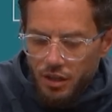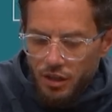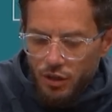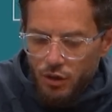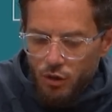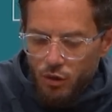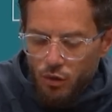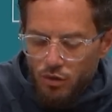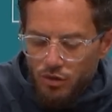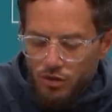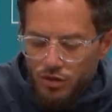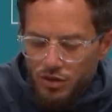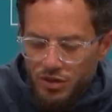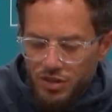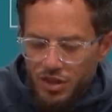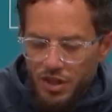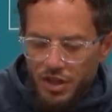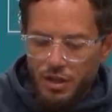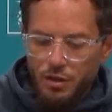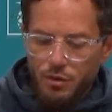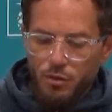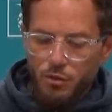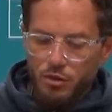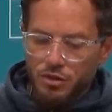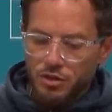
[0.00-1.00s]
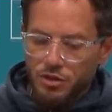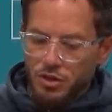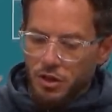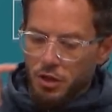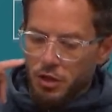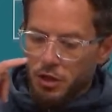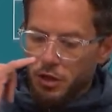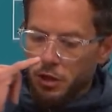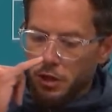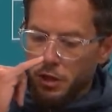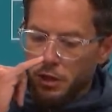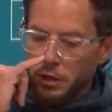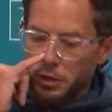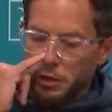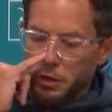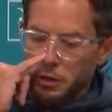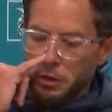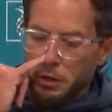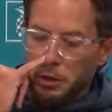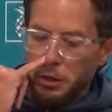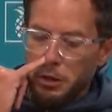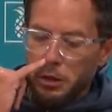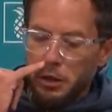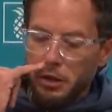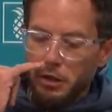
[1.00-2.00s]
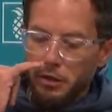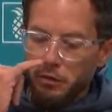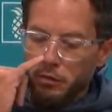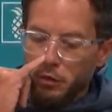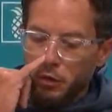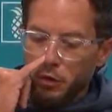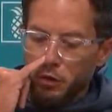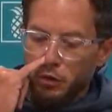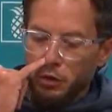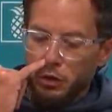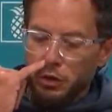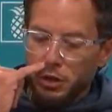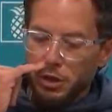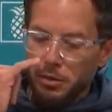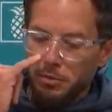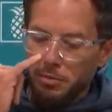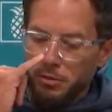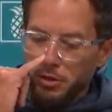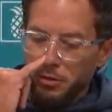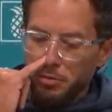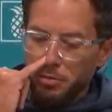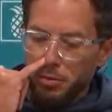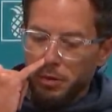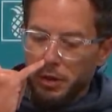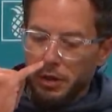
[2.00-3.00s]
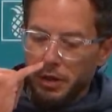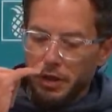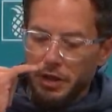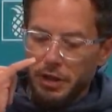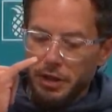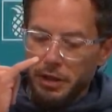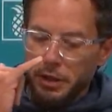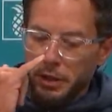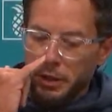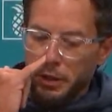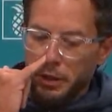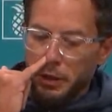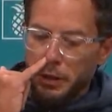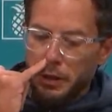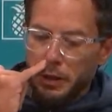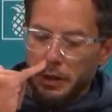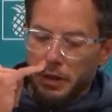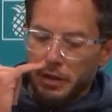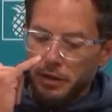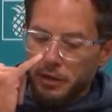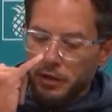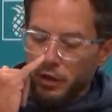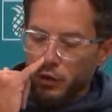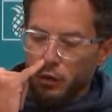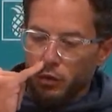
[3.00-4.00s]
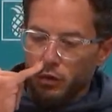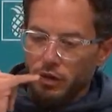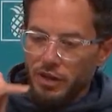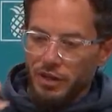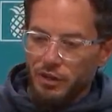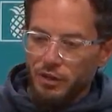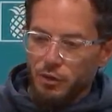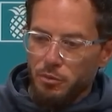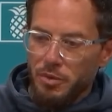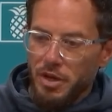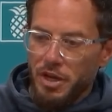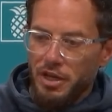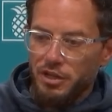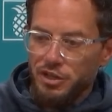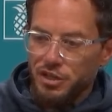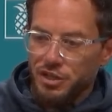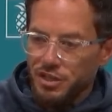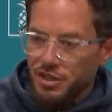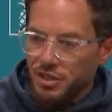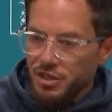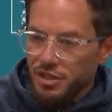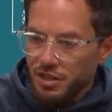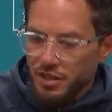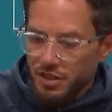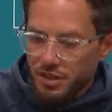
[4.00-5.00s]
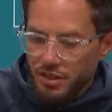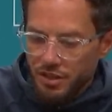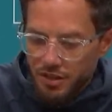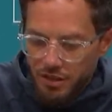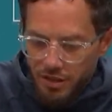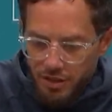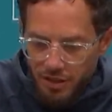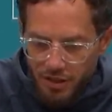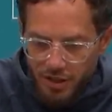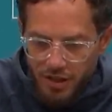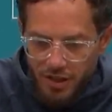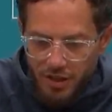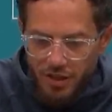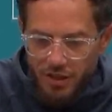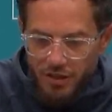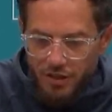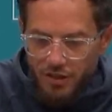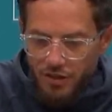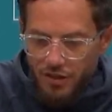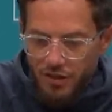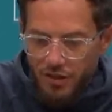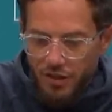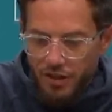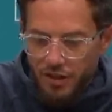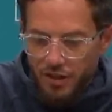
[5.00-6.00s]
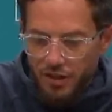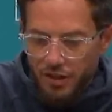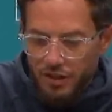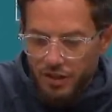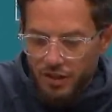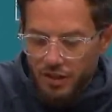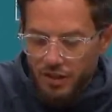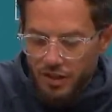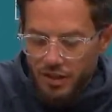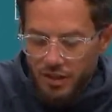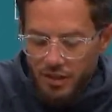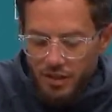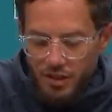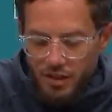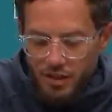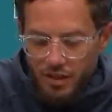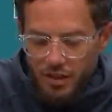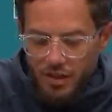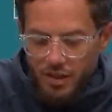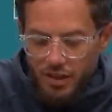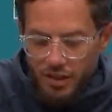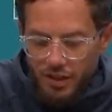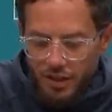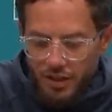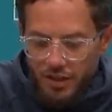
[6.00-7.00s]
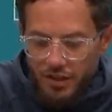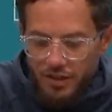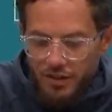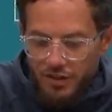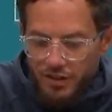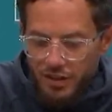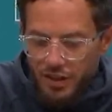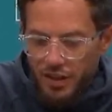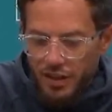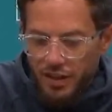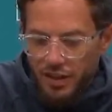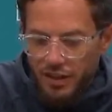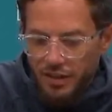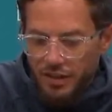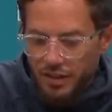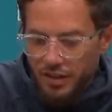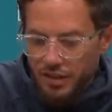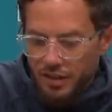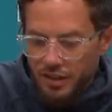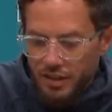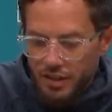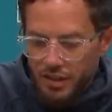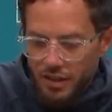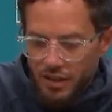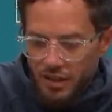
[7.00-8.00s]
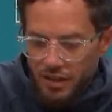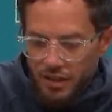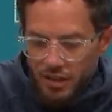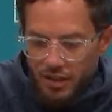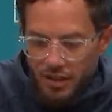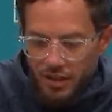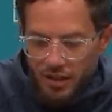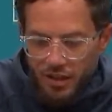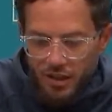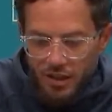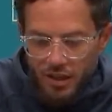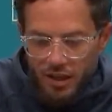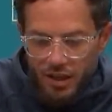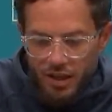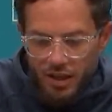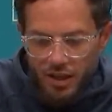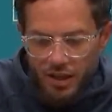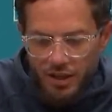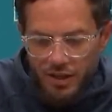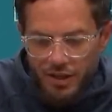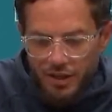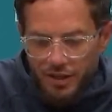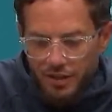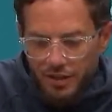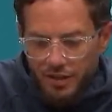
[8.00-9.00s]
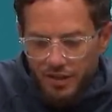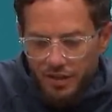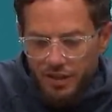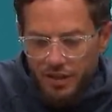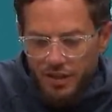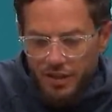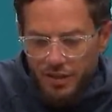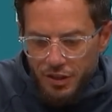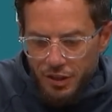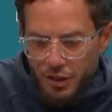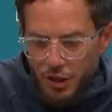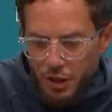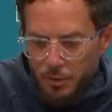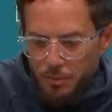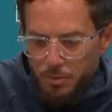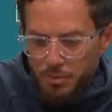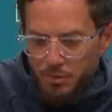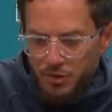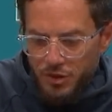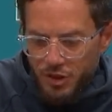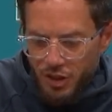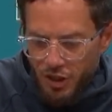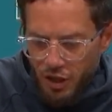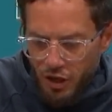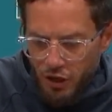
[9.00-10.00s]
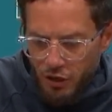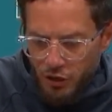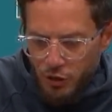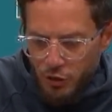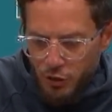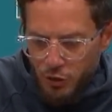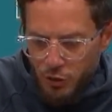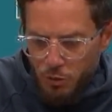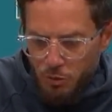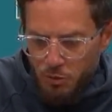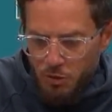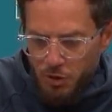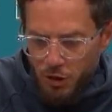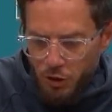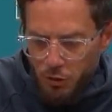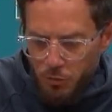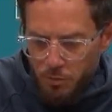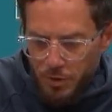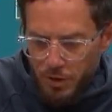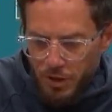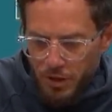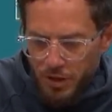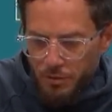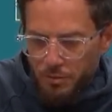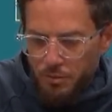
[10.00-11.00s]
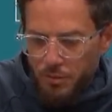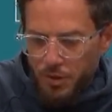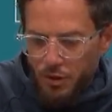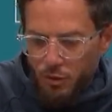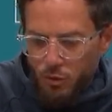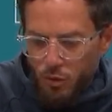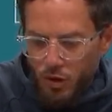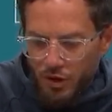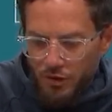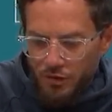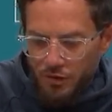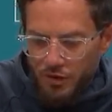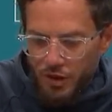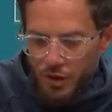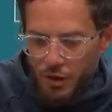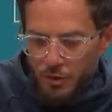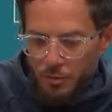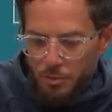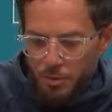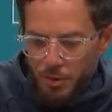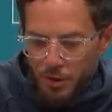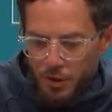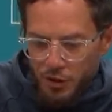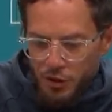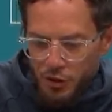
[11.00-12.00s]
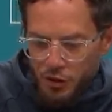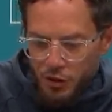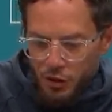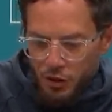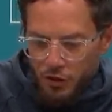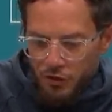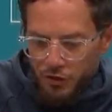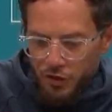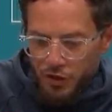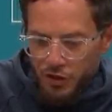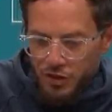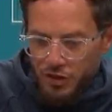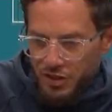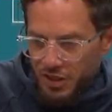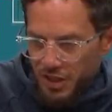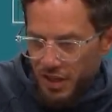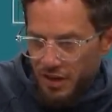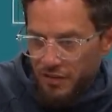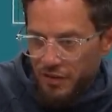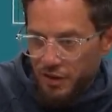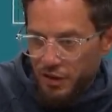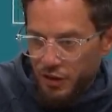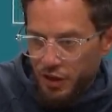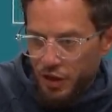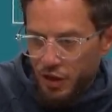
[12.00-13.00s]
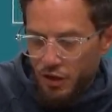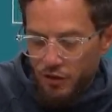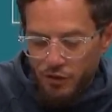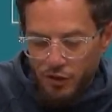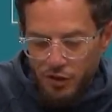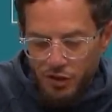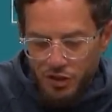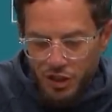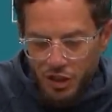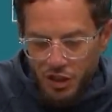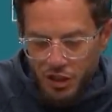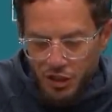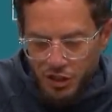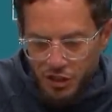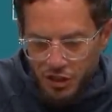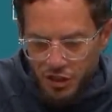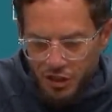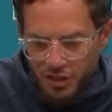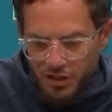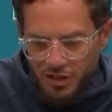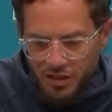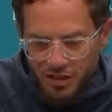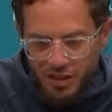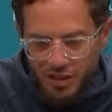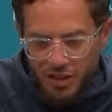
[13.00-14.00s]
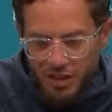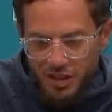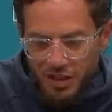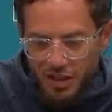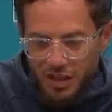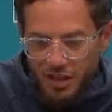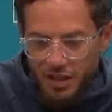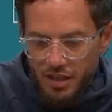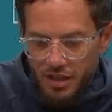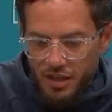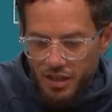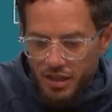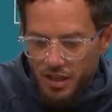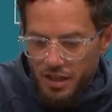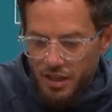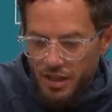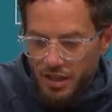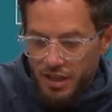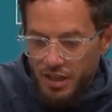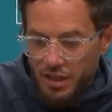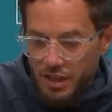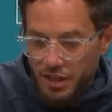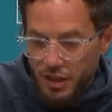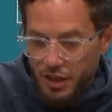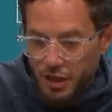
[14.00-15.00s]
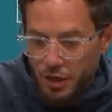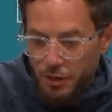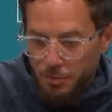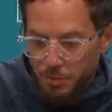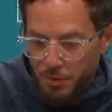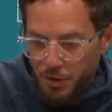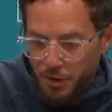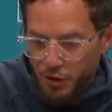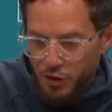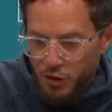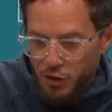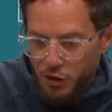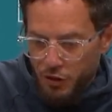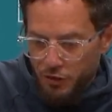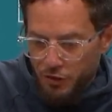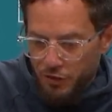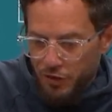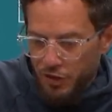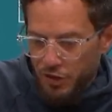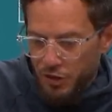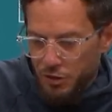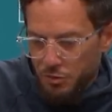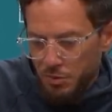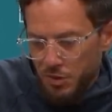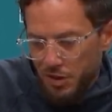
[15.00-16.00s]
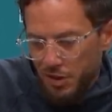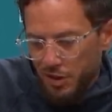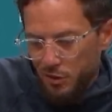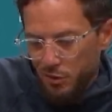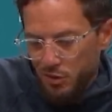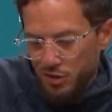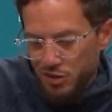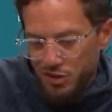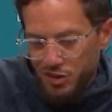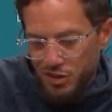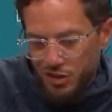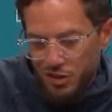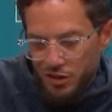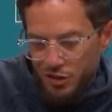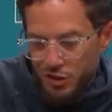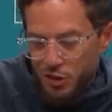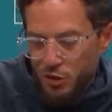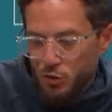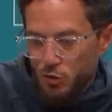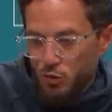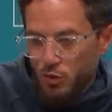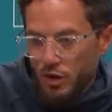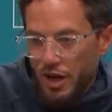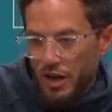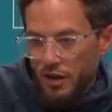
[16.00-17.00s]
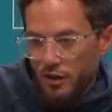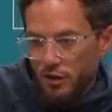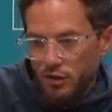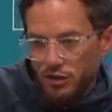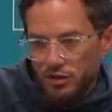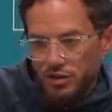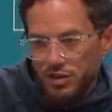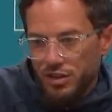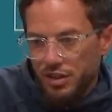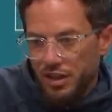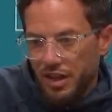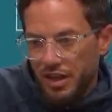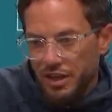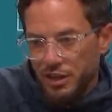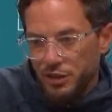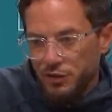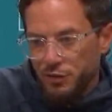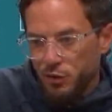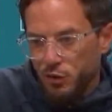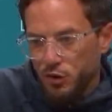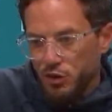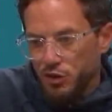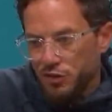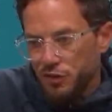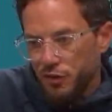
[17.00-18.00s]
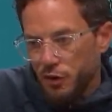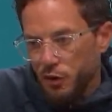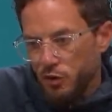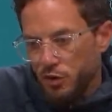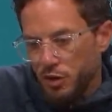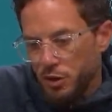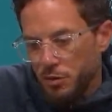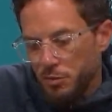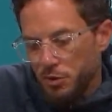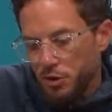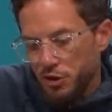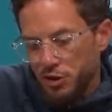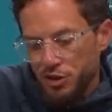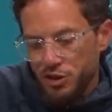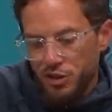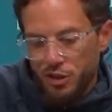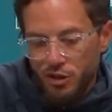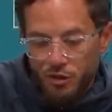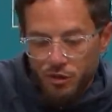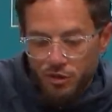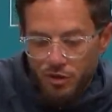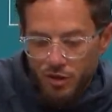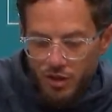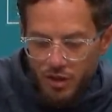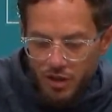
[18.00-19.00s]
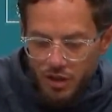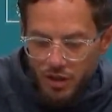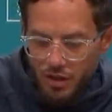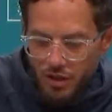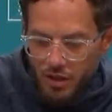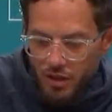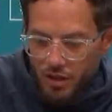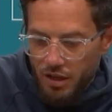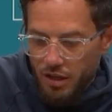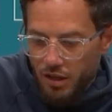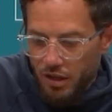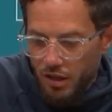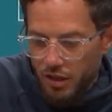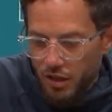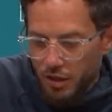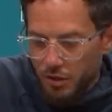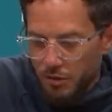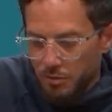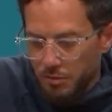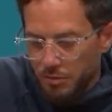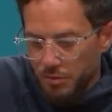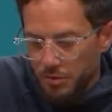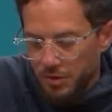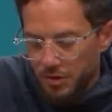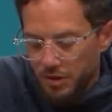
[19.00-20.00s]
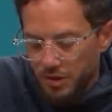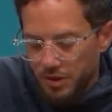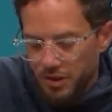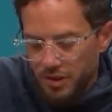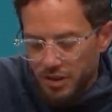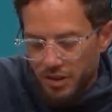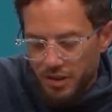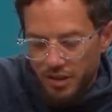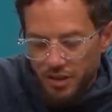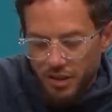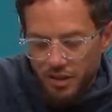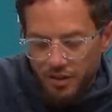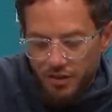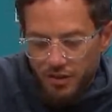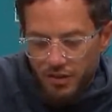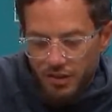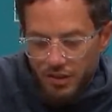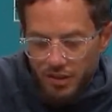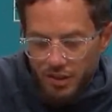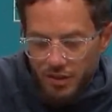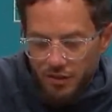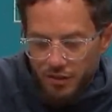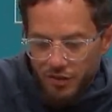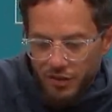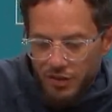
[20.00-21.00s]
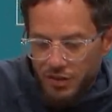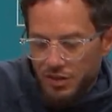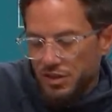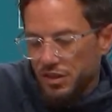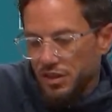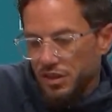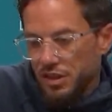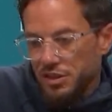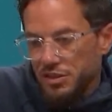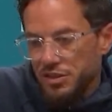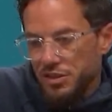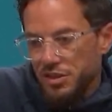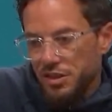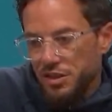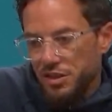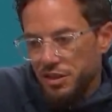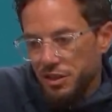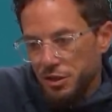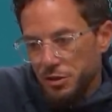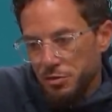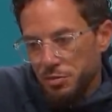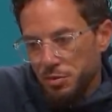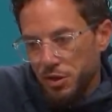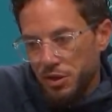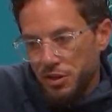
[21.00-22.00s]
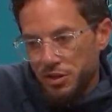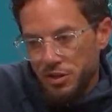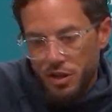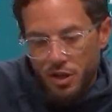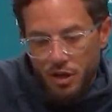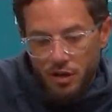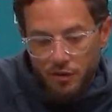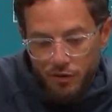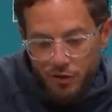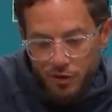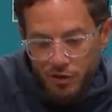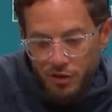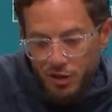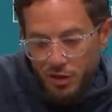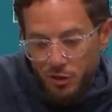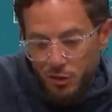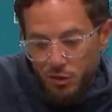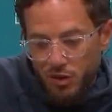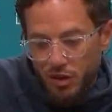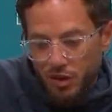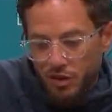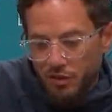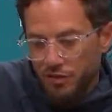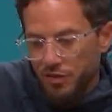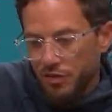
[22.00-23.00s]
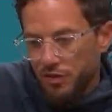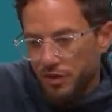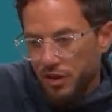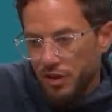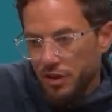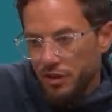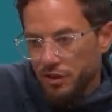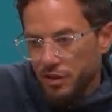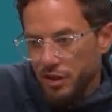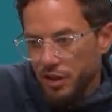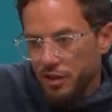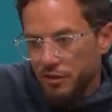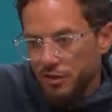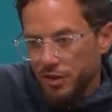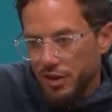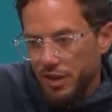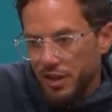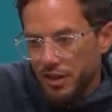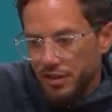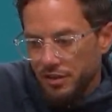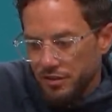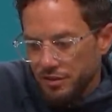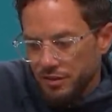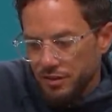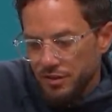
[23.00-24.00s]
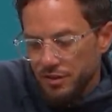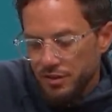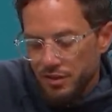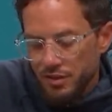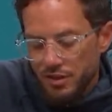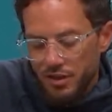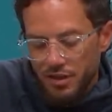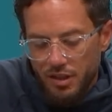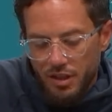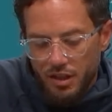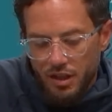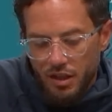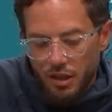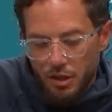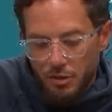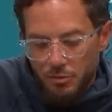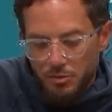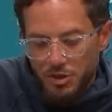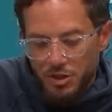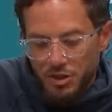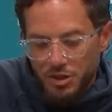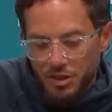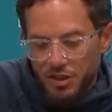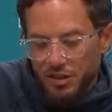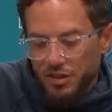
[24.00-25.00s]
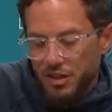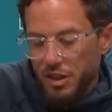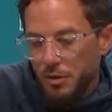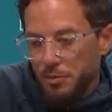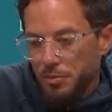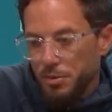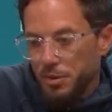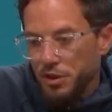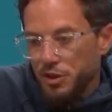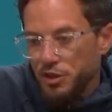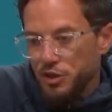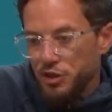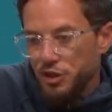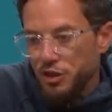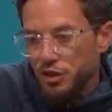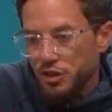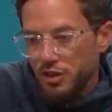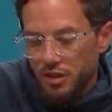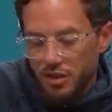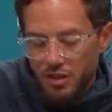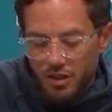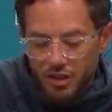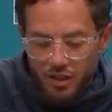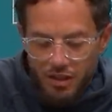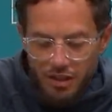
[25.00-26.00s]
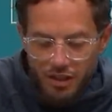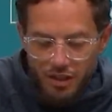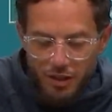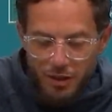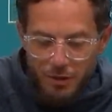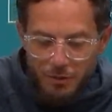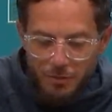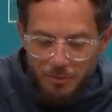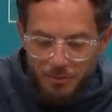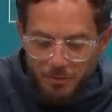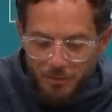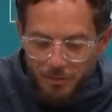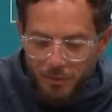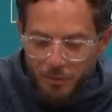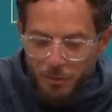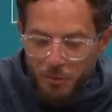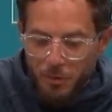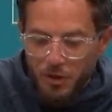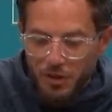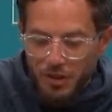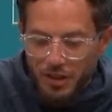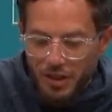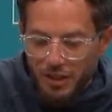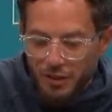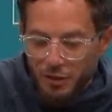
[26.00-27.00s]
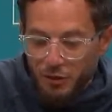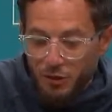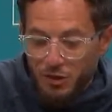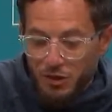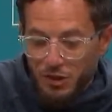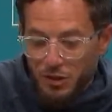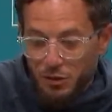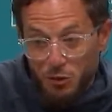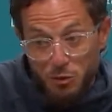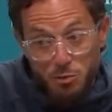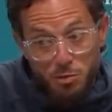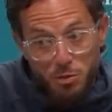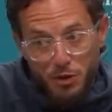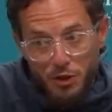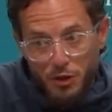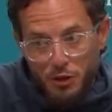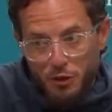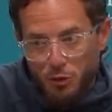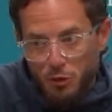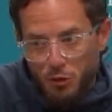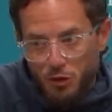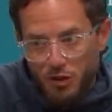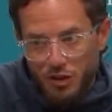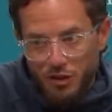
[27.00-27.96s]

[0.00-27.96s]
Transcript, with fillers: Golden State was on a road trip to play the Orlando Magic, and uh, and I I ended up talking to him a little bit. My wife got a picture of us having a conversation. I think he he got a picture of us, but I was too rattled to ask for his phone number. So, um, if he's listening to this press conference, I would love I would love that um, to get that picture. Um, but yeah, it was it was pretty cool.